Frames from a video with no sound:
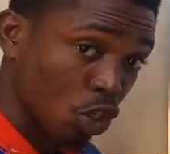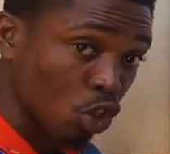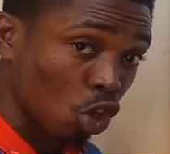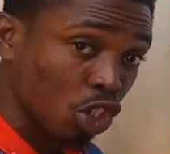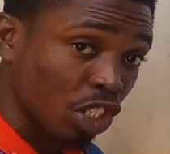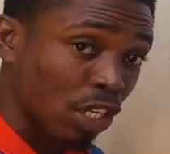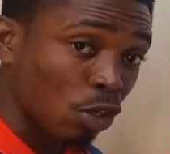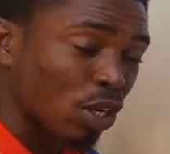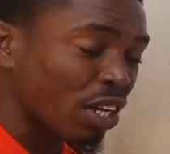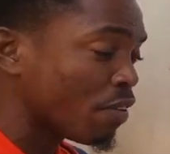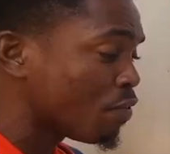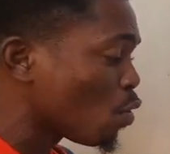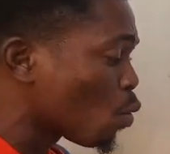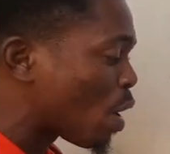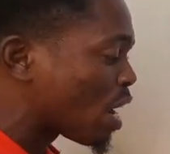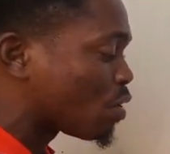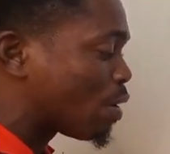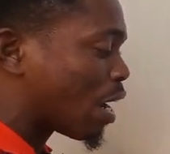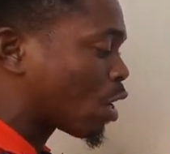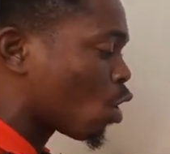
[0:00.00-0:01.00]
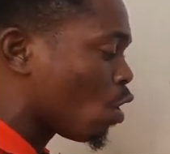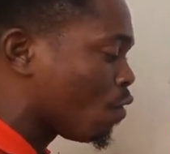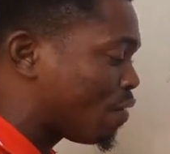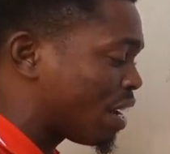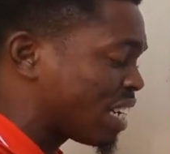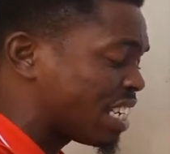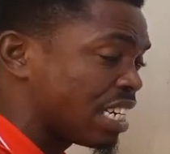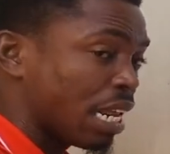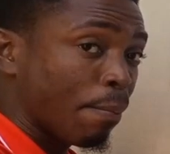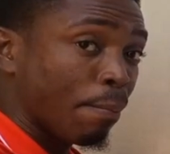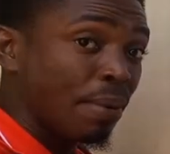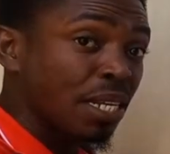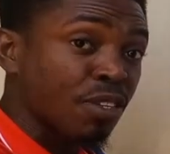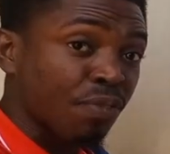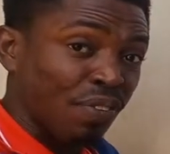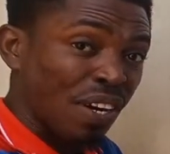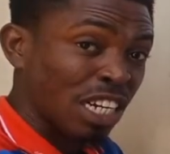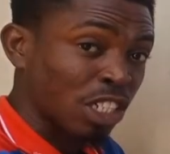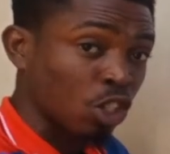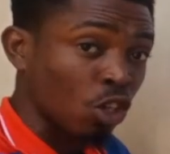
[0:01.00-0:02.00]
not change. Even when you are converting a mixed
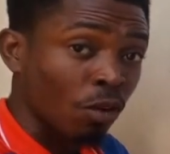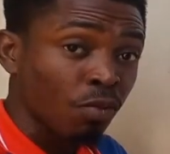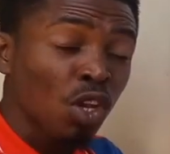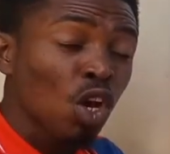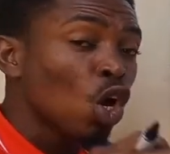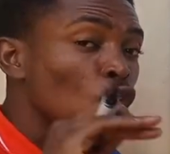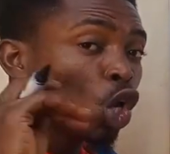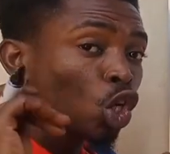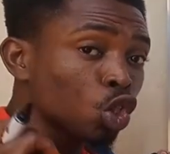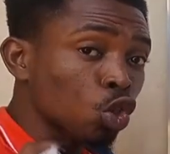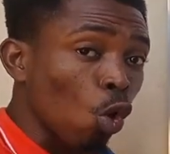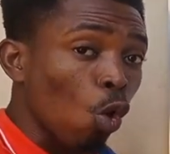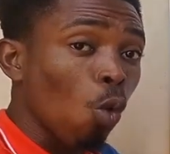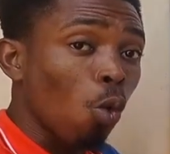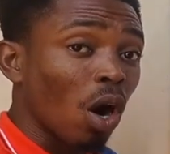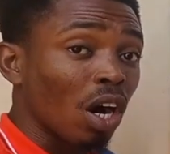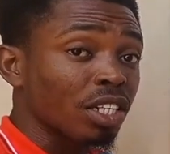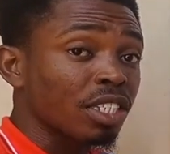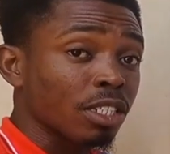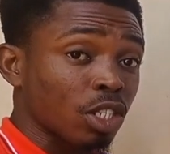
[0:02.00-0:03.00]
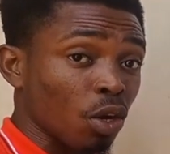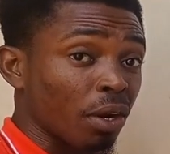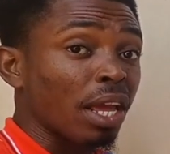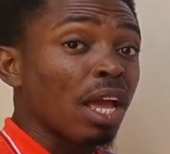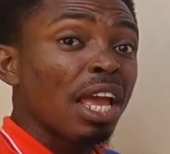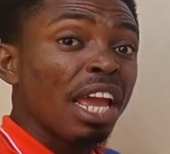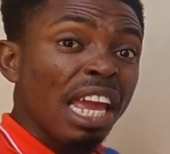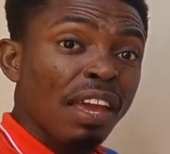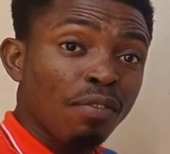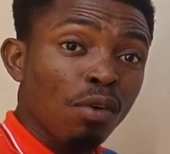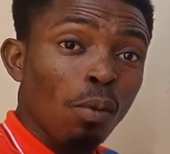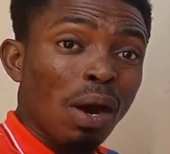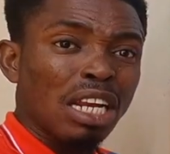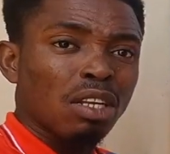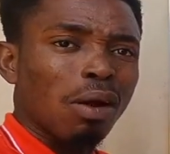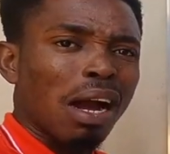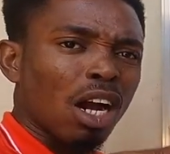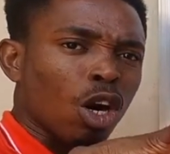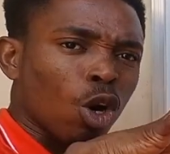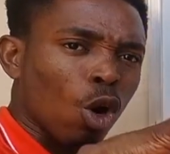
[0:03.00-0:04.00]
fraction to what? Sorry. Even when
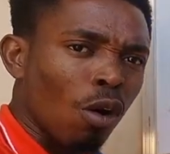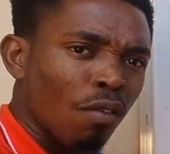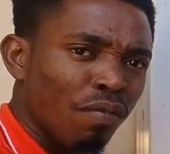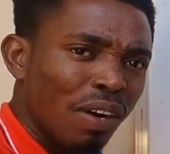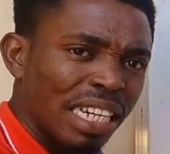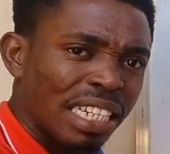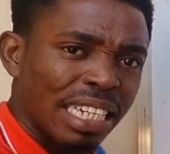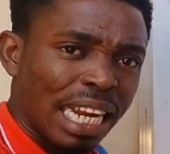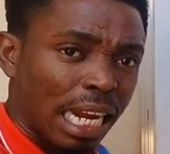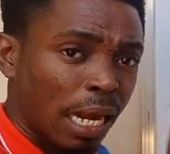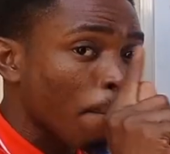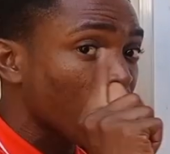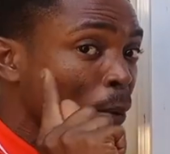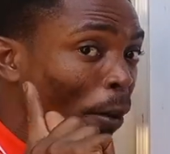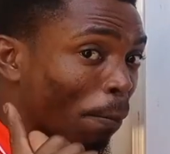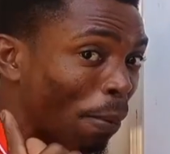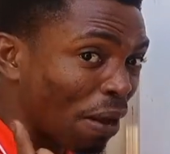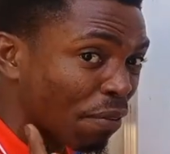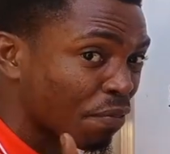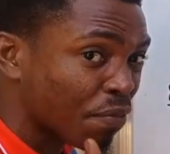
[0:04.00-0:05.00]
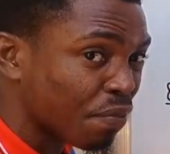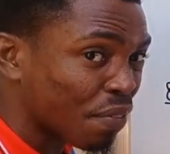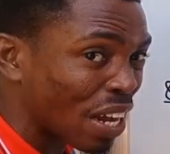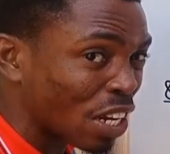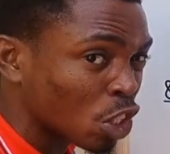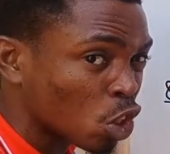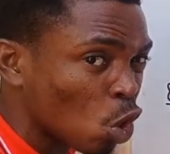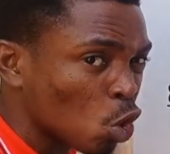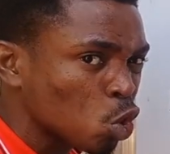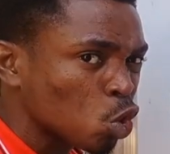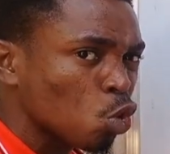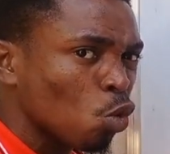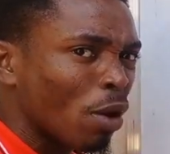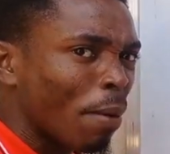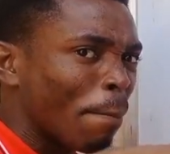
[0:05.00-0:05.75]
you are converting an improper fraction to a